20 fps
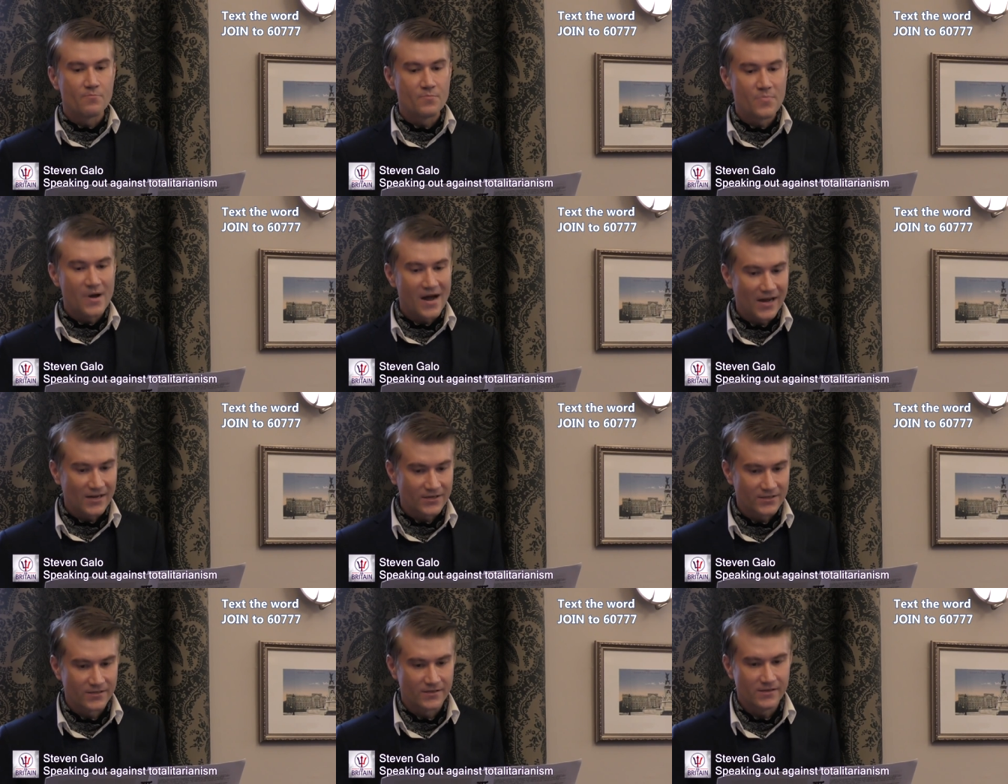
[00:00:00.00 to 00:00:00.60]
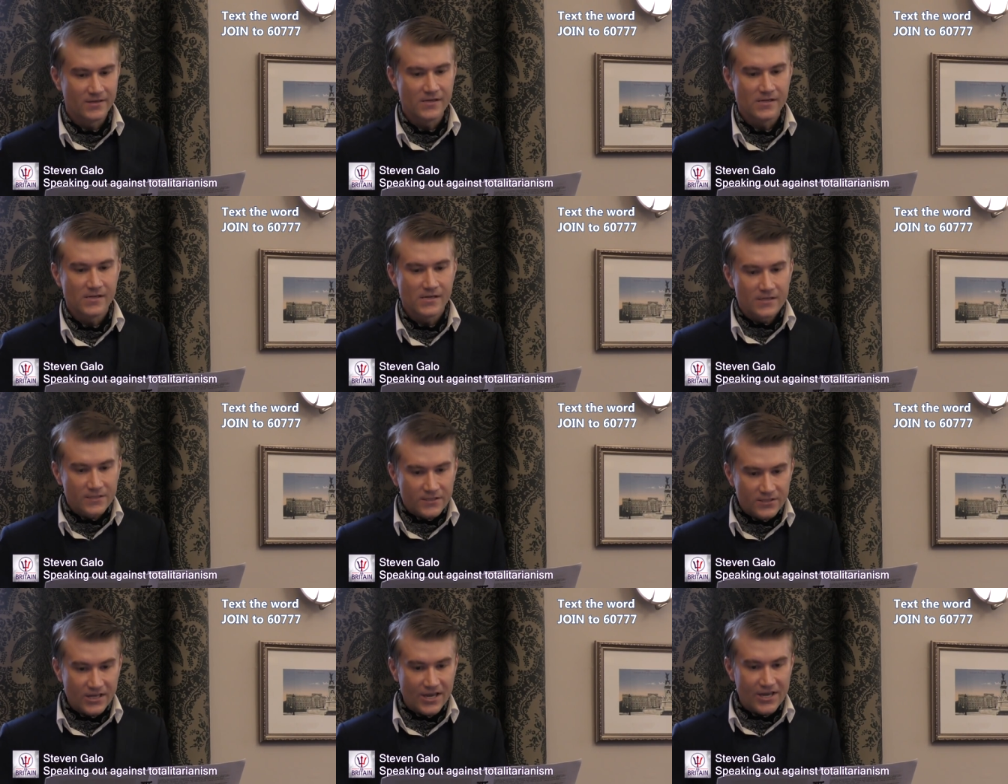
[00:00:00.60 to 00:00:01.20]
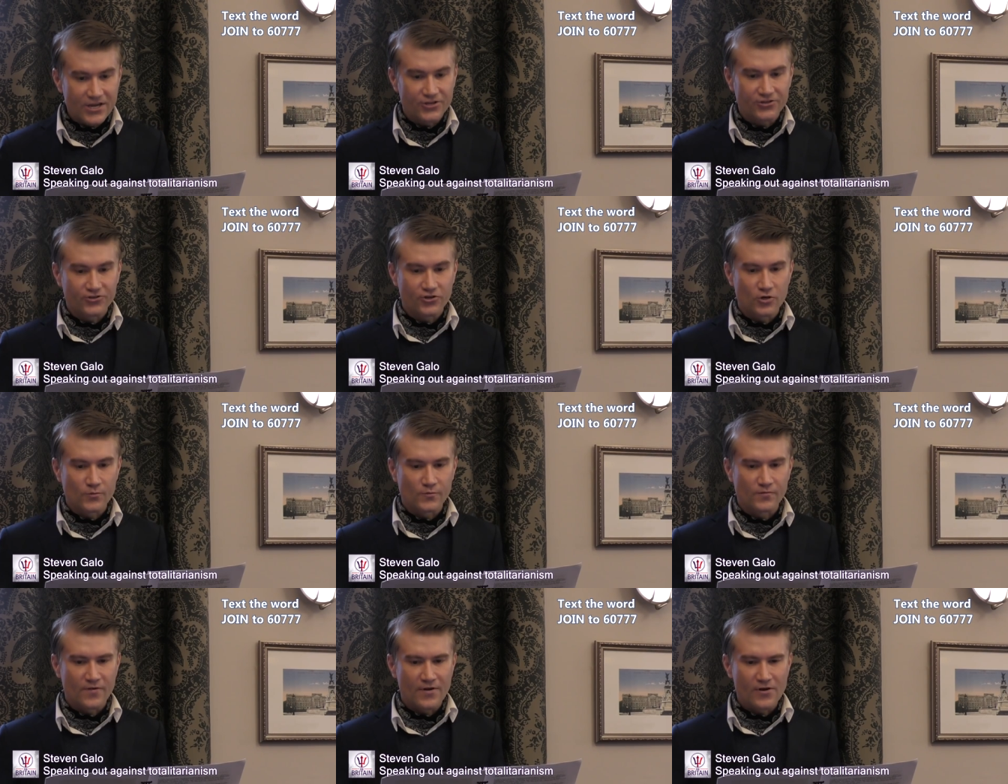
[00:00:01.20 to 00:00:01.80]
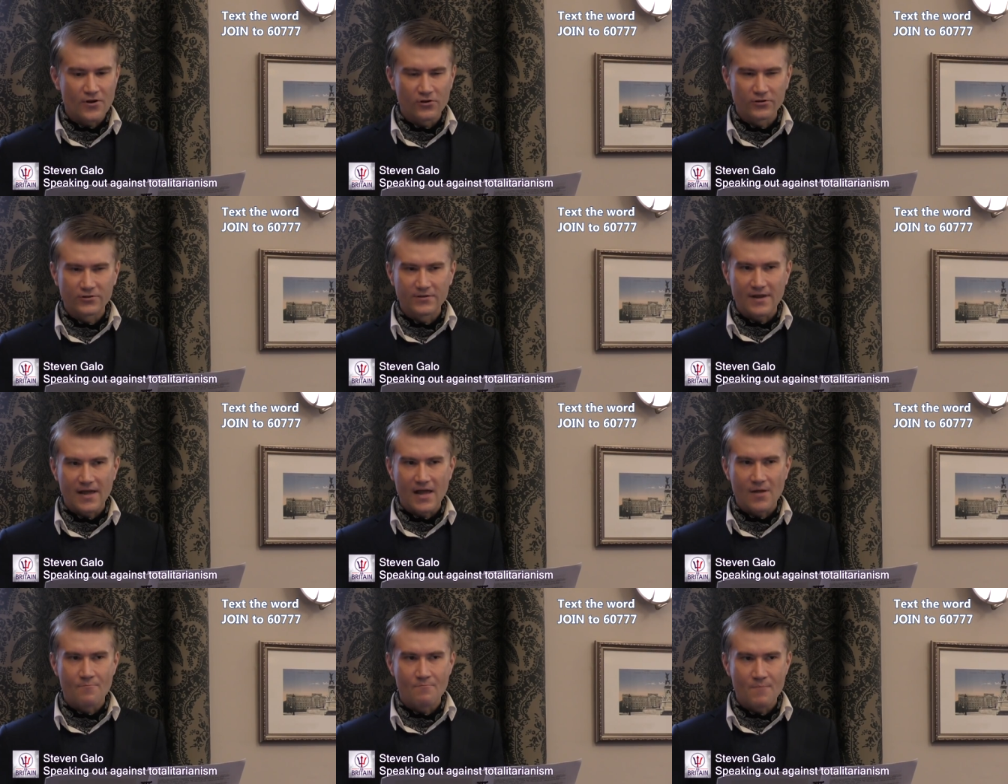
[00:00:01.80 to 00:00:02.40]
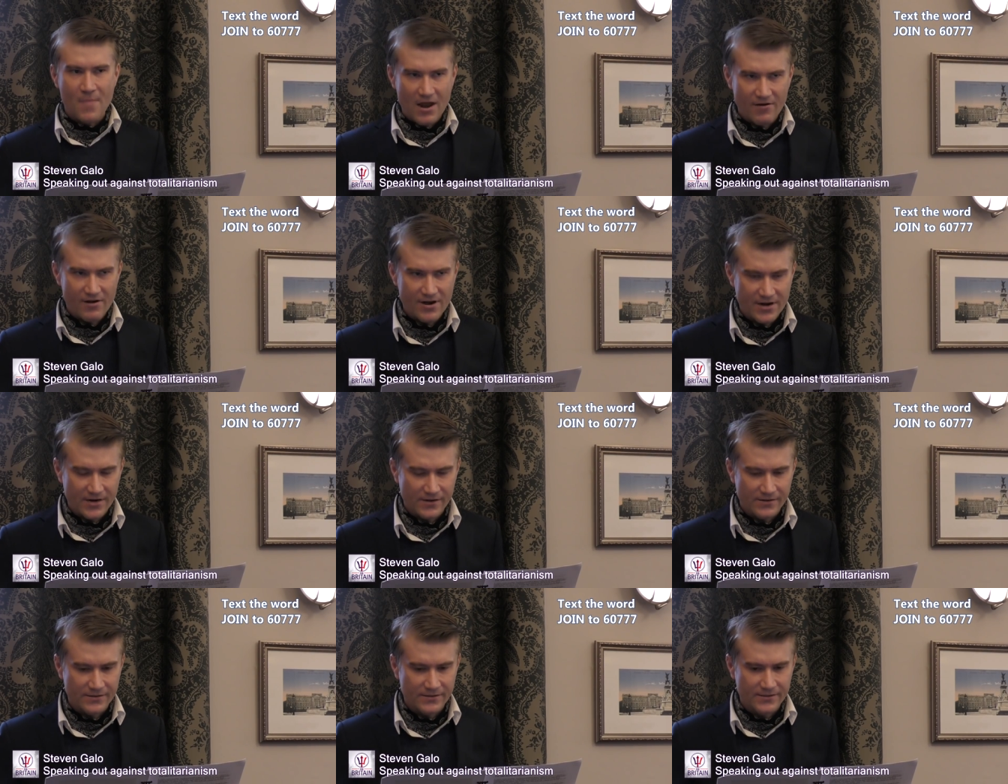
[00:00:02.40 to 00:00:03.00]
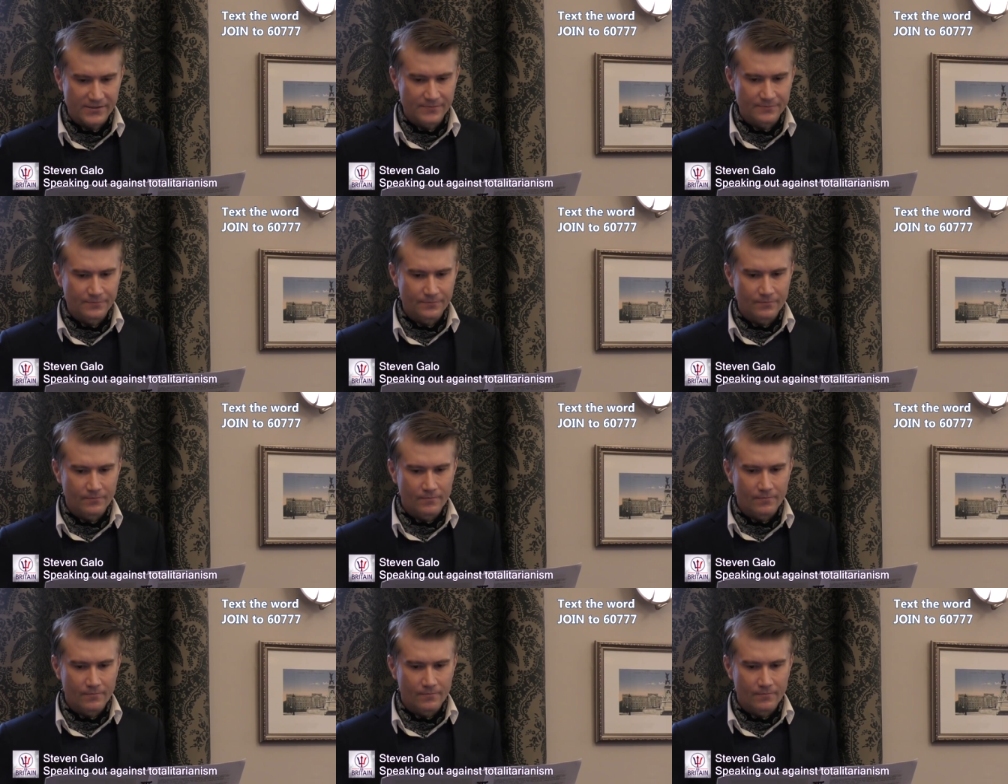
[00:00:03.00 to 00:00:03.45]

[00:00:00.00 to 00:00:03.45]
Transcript: But these troops were not Americans.